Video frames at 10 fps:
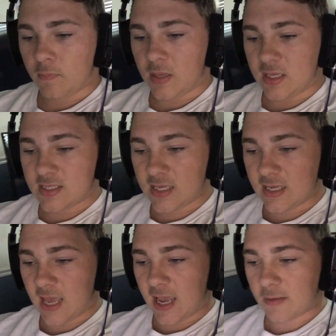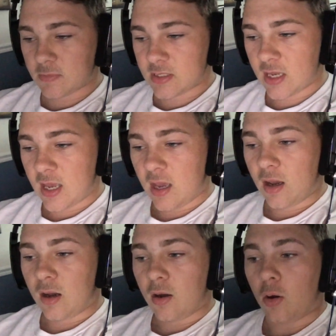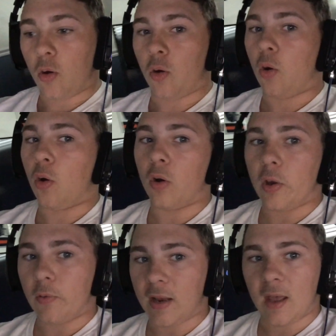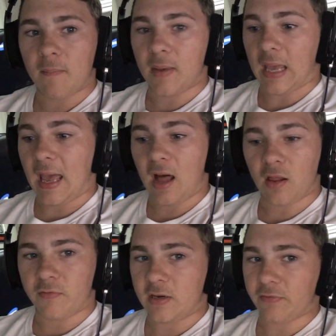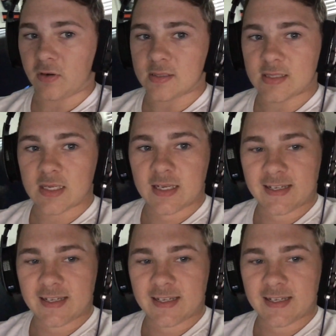PC games, oh, it would make a hell of a difference.